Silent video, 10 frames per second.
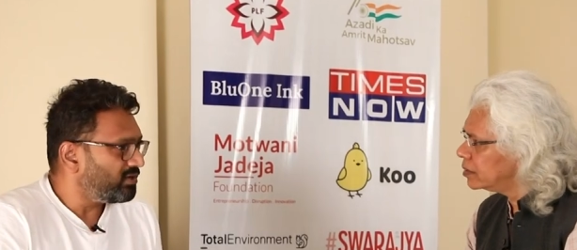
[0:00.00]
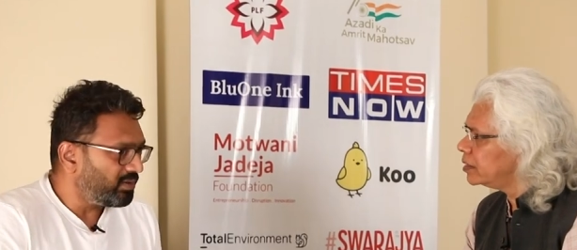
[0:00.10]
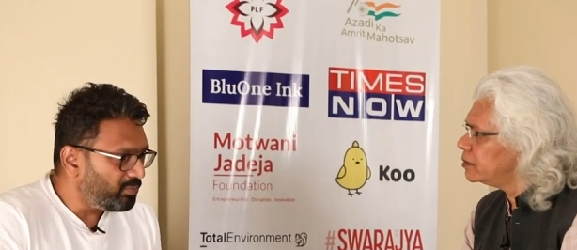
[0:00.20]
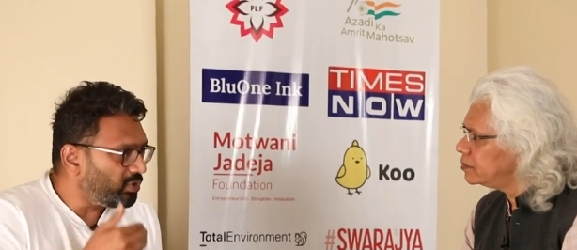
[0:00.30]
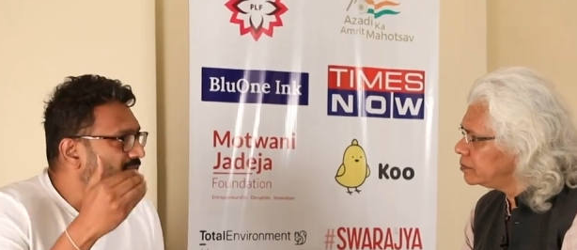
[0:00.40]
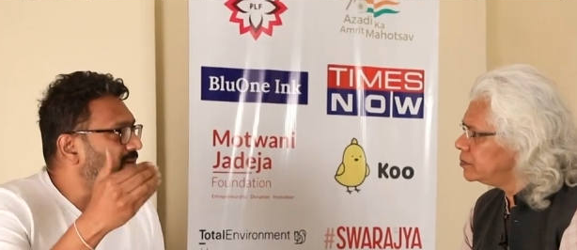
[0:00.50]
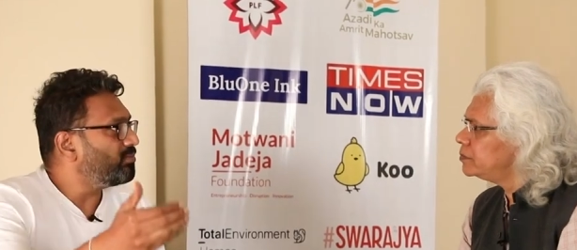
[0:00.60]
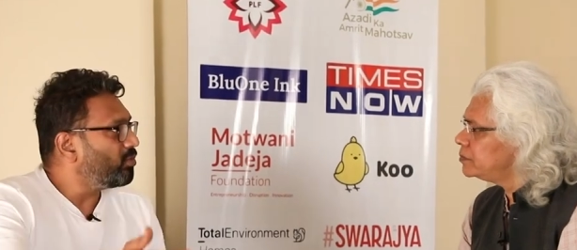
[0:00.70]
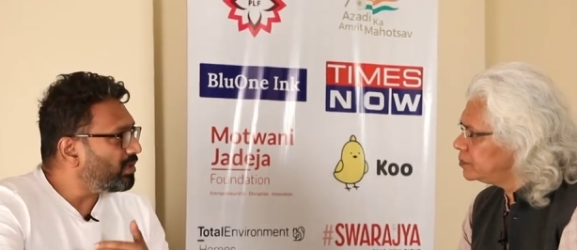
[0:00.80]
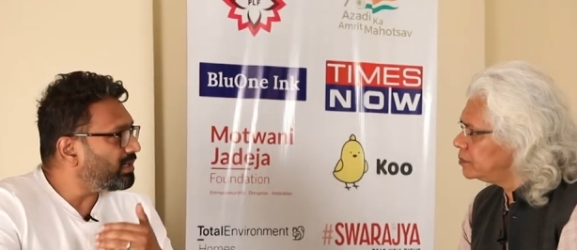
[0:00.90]
Speaker 1: You're
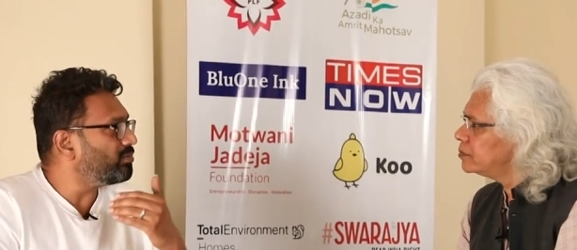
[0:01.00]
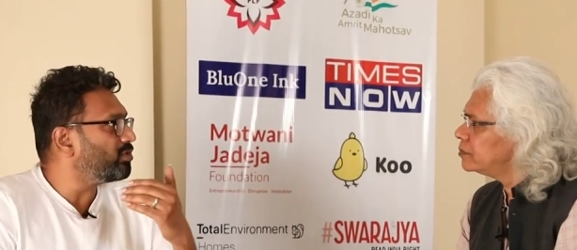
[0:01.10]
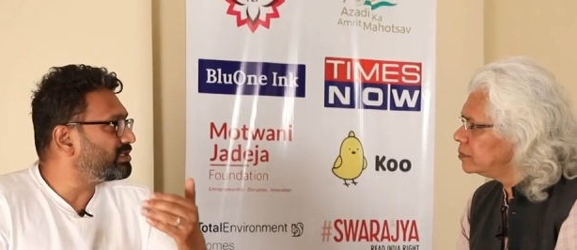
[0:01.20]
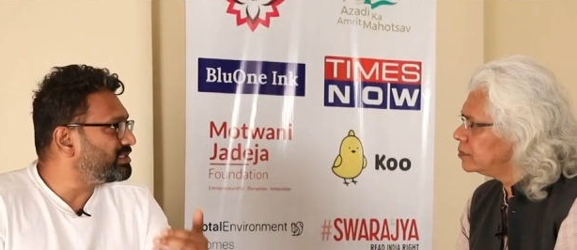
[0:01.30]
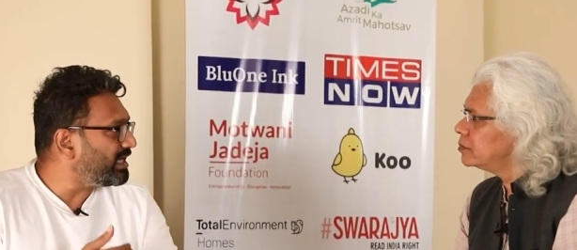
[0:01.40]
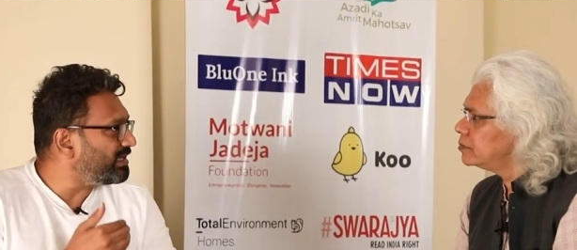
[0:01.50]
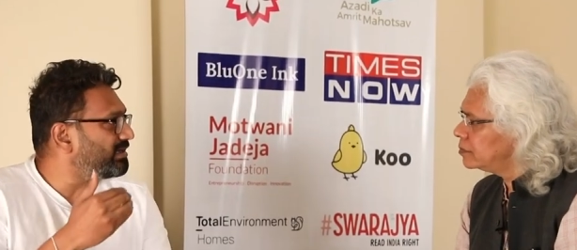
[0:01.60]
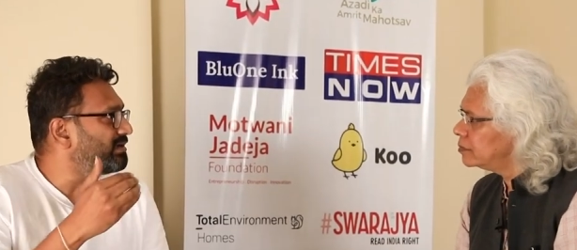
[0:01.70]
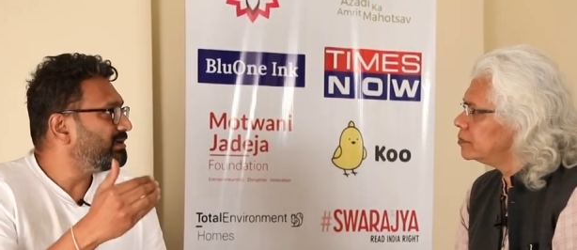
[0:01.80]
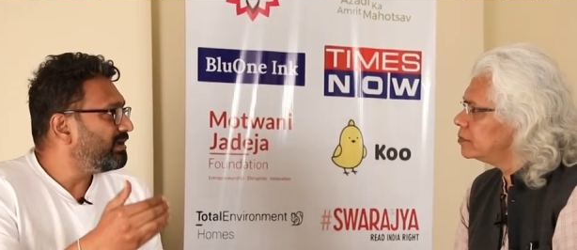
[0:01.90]
booking more and more
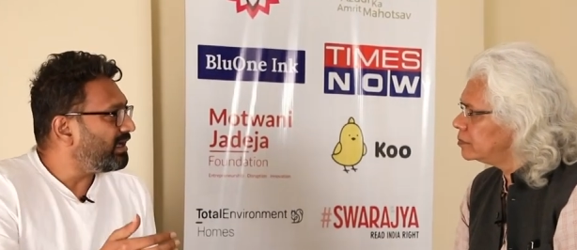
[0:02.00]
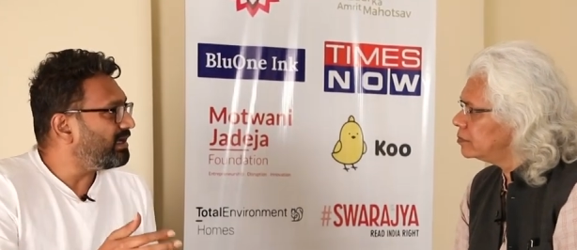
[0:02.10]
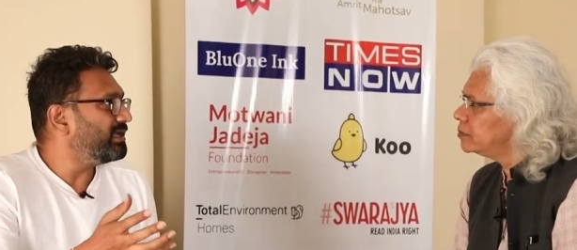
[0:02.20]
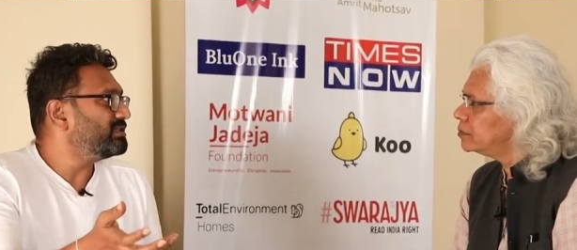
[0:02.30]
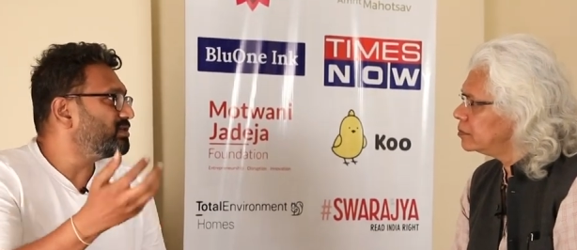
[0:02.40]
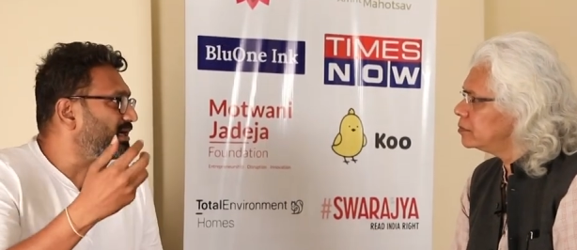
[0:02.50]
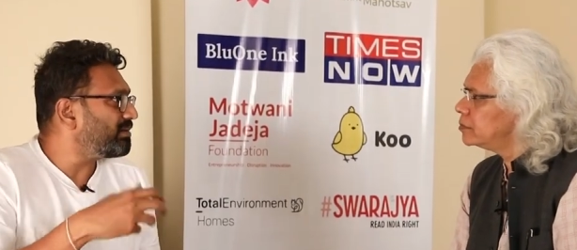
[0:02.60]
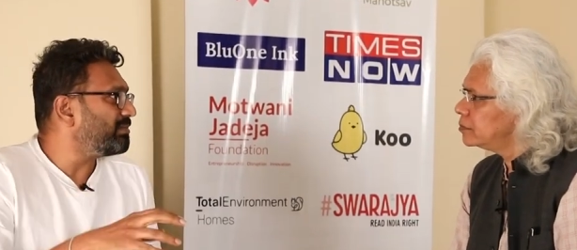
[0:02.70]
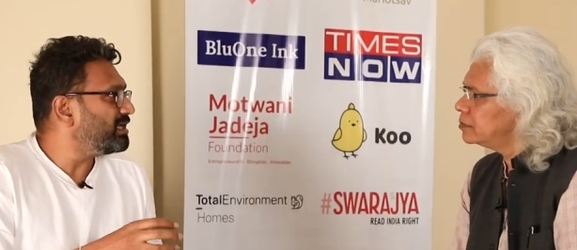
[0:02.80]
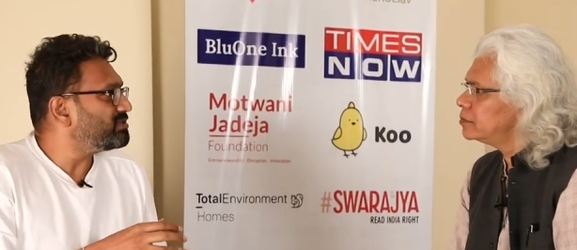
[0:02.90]
Jet and hence you'll
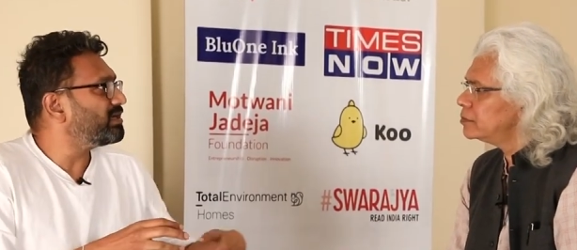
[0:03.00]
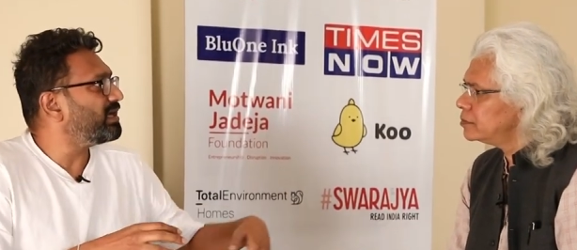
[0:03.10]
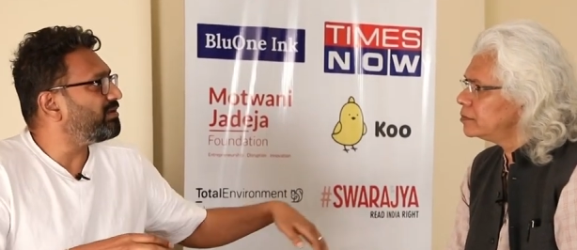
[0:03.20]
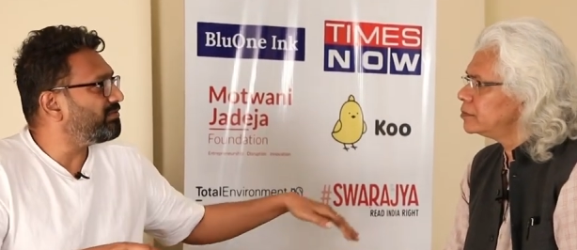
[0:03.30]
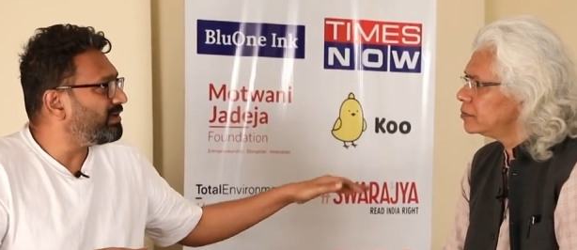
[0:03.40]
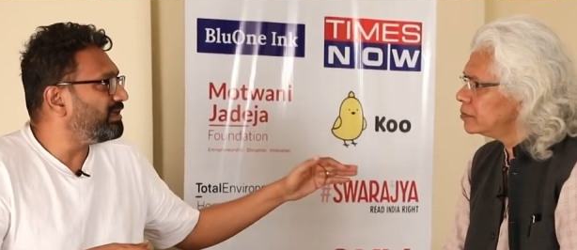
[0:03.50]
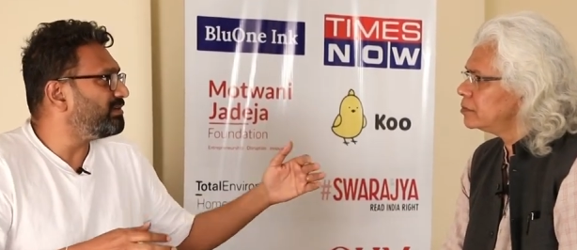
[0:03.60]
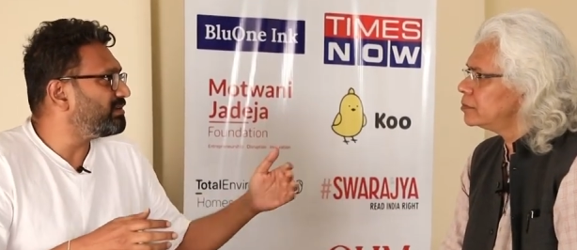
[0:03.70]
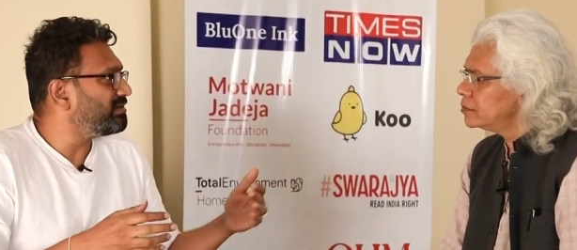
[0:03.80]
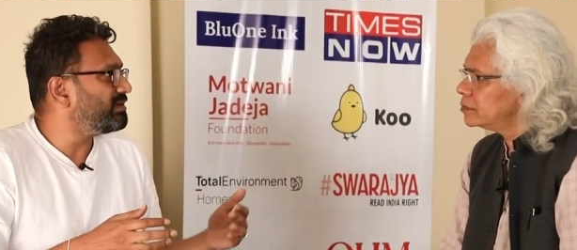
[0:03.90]
get miles. You'll get a
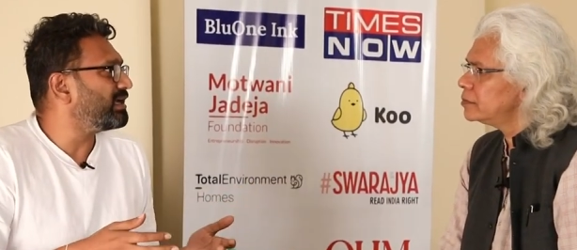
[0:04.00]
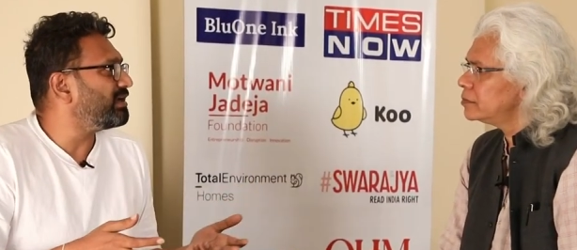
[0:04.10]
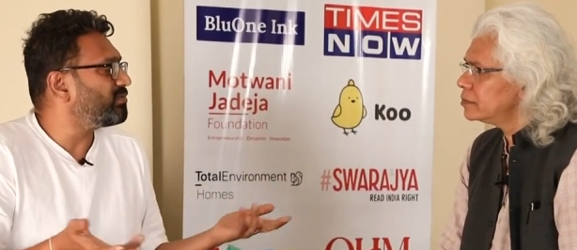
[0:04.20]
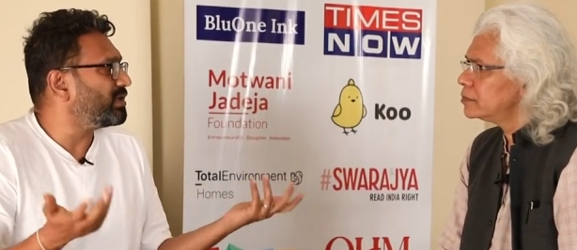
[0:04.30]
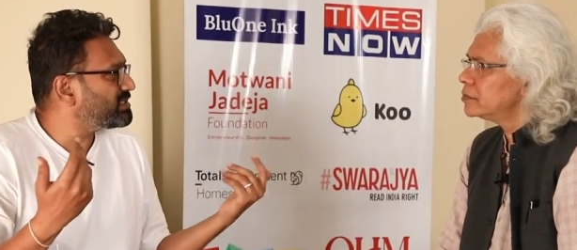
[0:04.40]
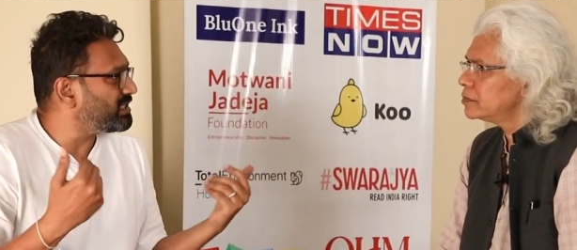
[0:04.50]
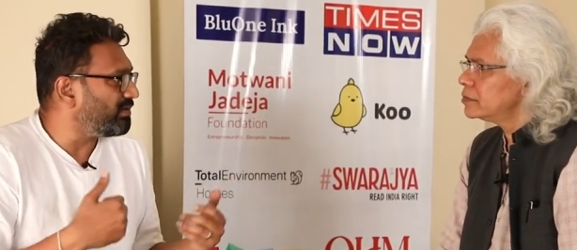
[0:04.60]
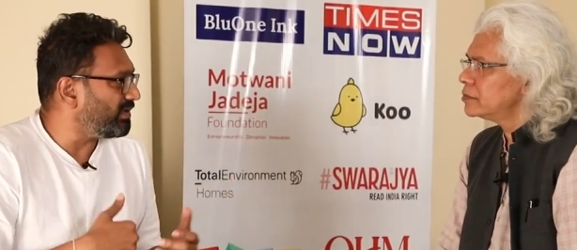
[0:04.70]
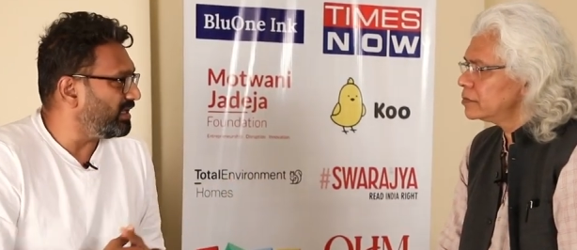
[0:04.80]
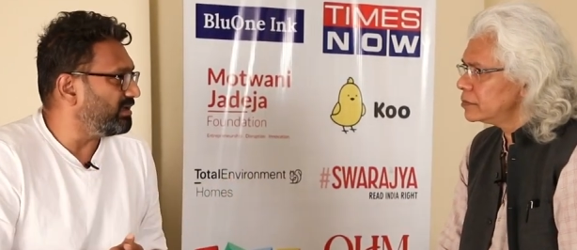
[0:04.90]
free ticket once in
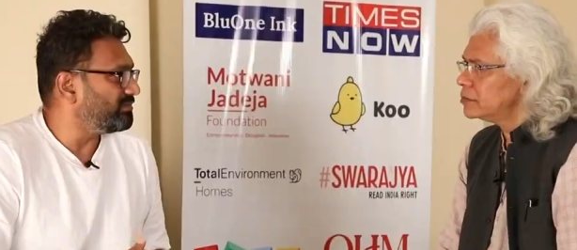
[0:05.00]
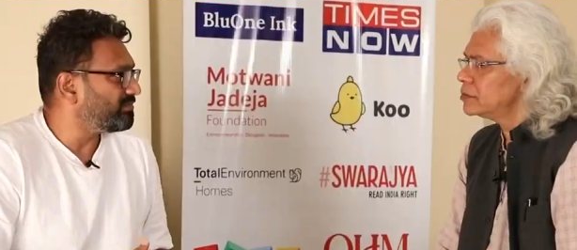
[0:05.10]
a while,